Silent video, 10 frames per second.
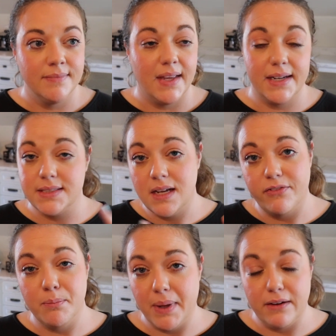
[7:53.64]
And it's
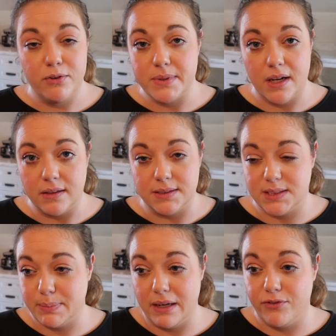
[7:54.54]
not made from tongues,
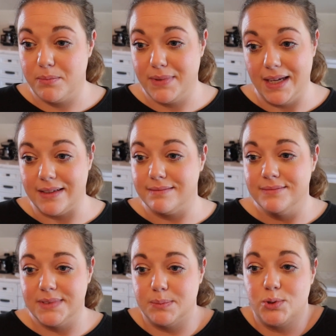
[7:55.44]
it's made from like
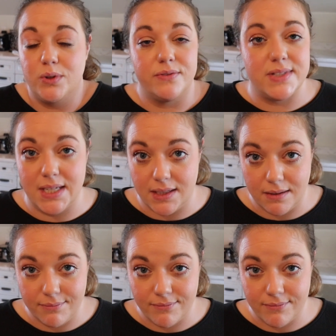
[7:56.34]
some sort of seed